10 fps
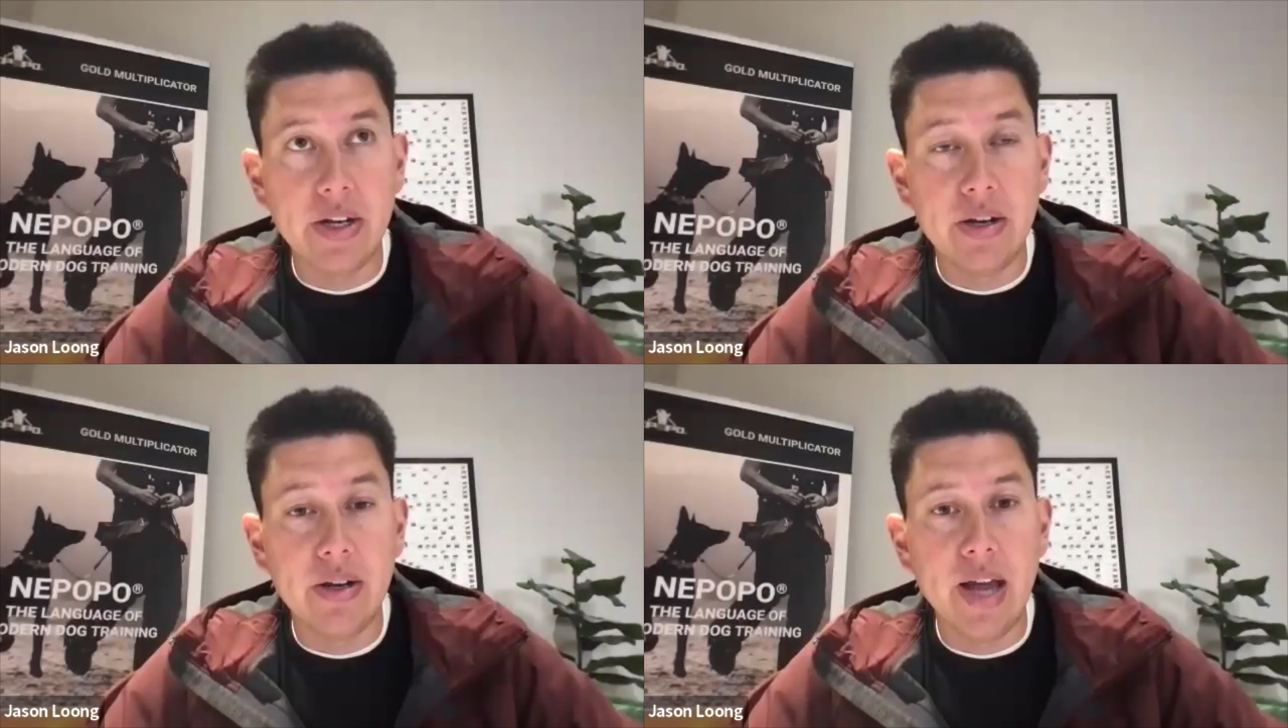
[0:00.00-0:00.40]

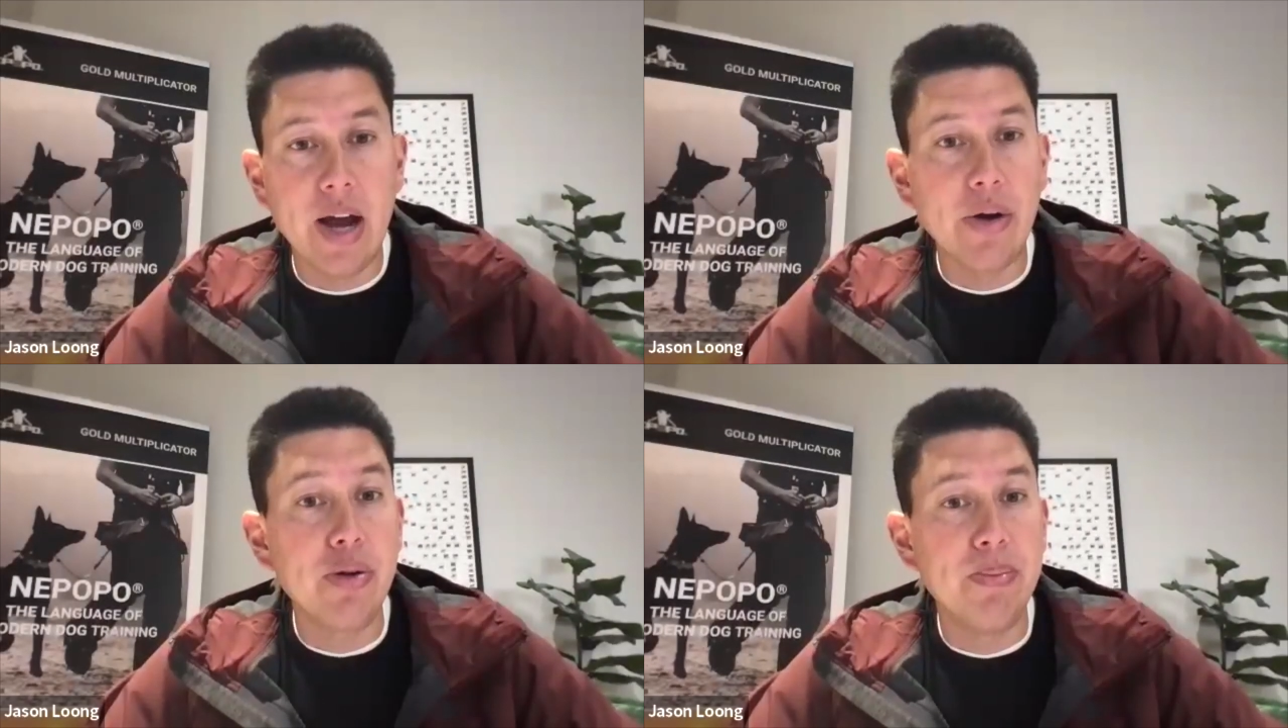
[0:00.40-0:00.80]
then
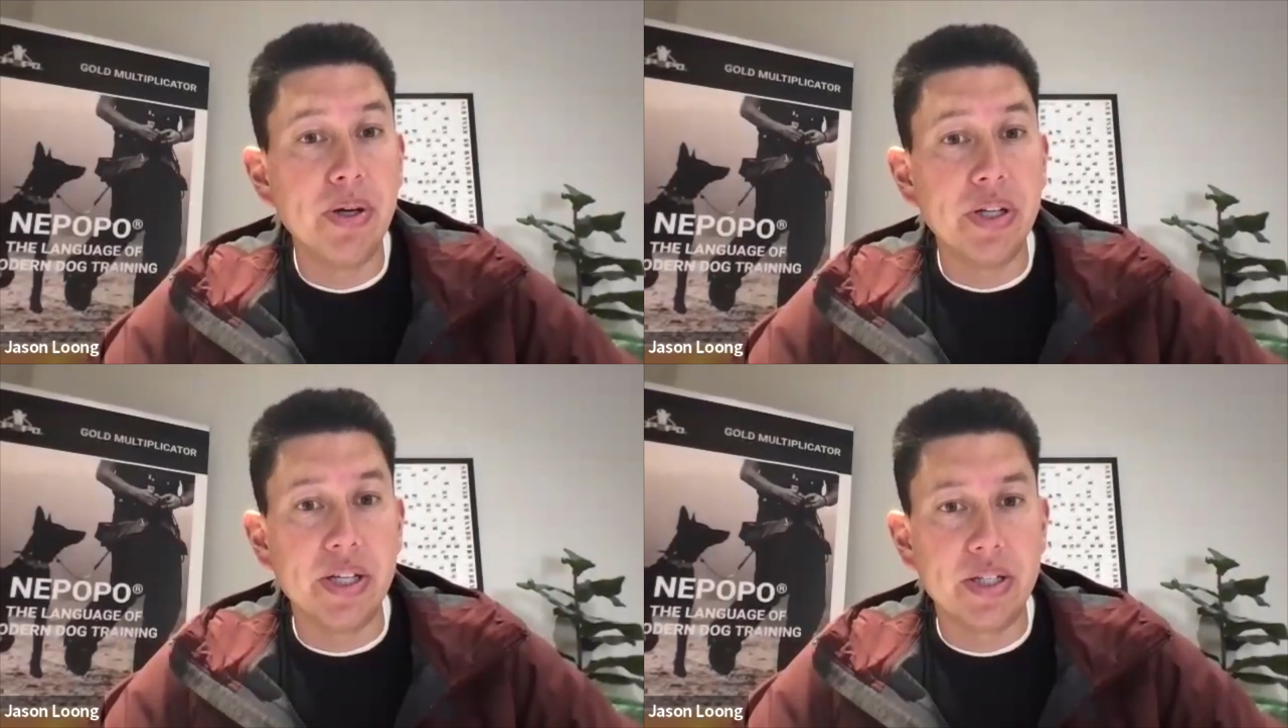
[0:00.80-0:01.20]
how do you
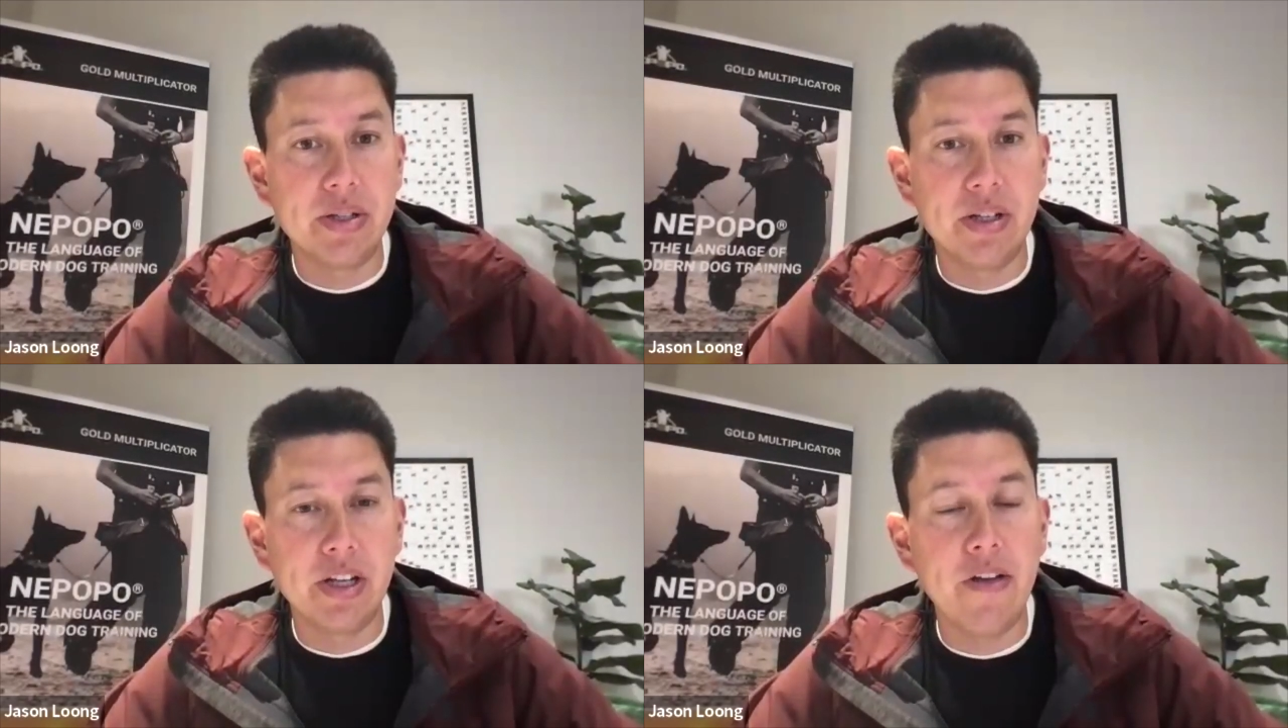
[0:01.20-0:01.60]
build
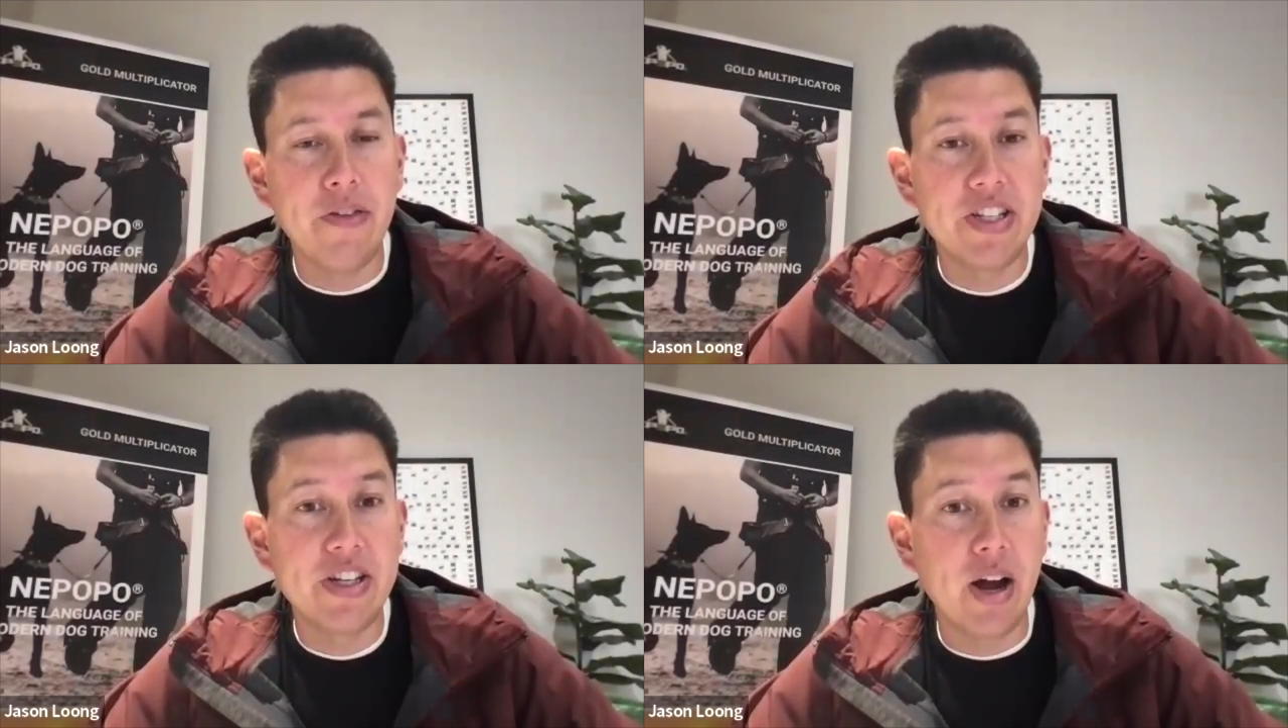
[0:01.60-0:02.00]
it?
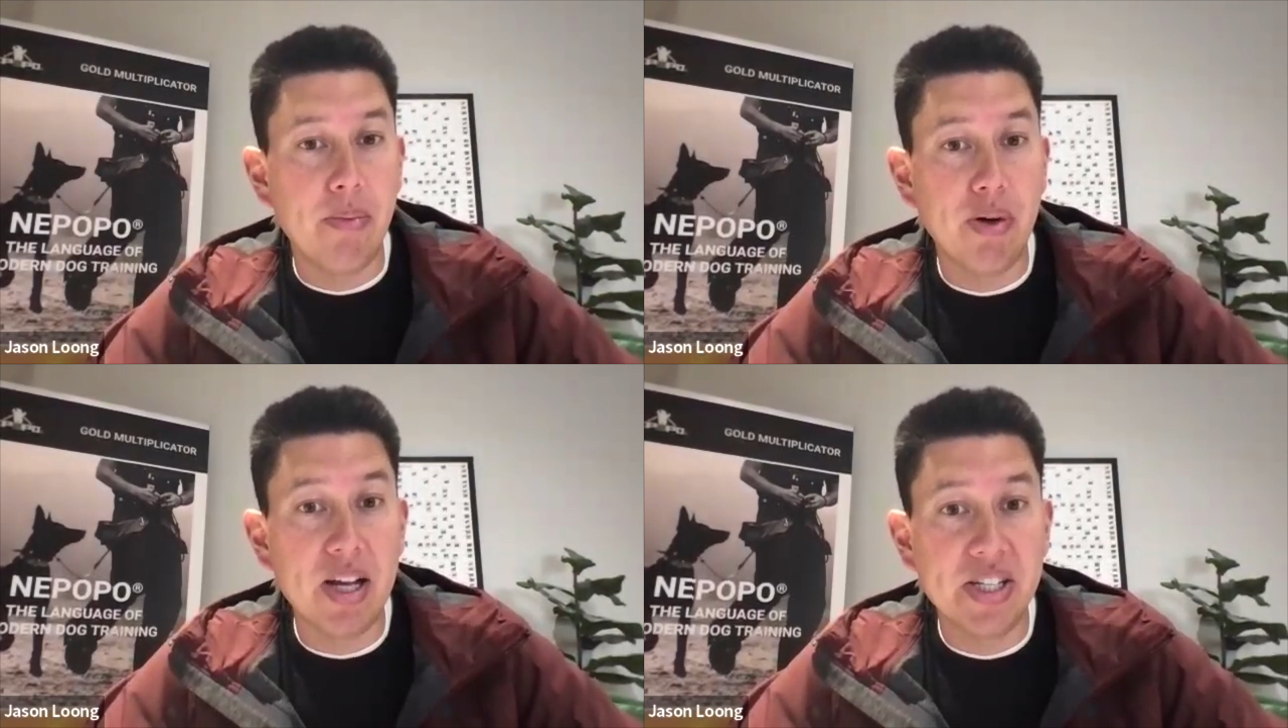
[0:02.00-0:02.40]
If it's
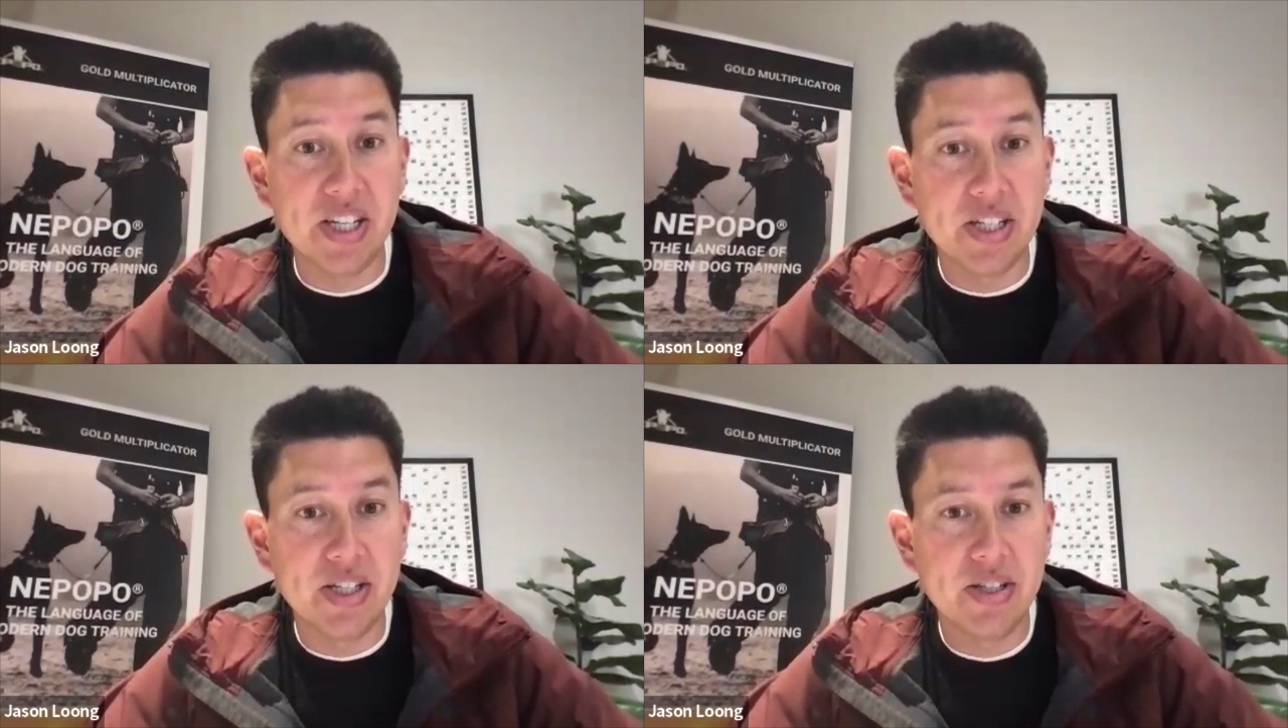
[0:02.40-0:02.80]
not
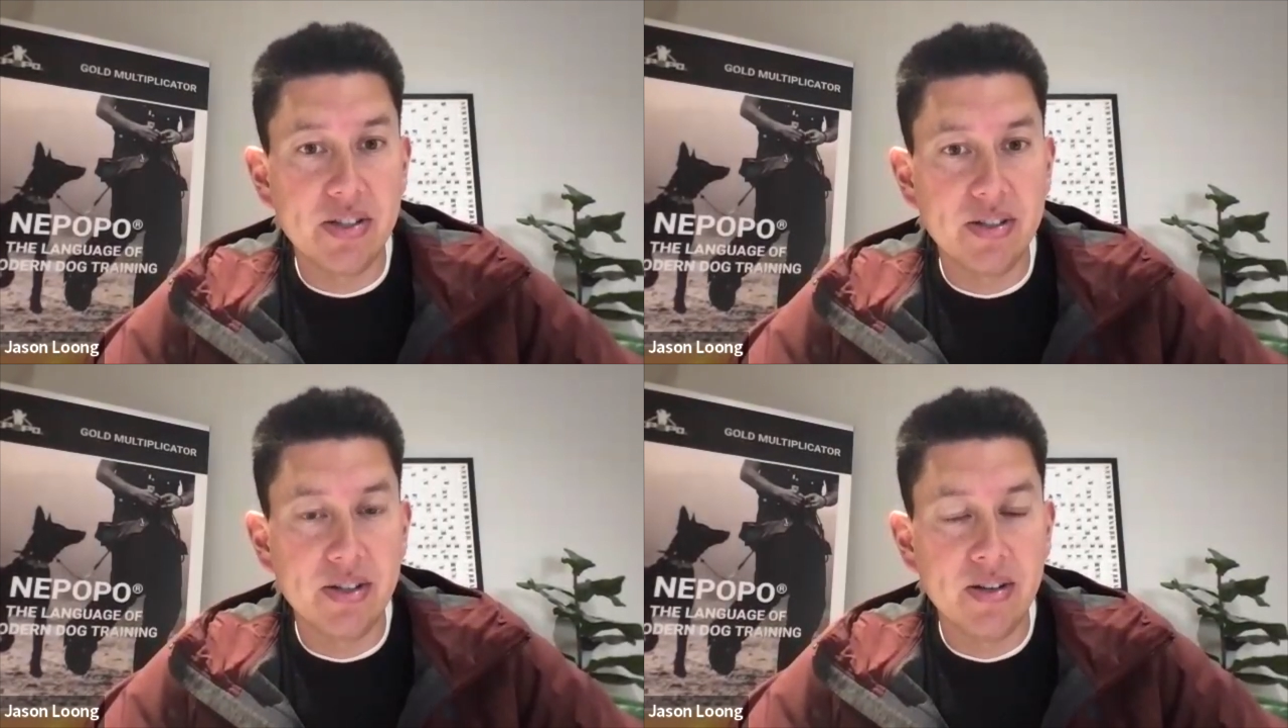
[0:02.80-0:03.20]
present,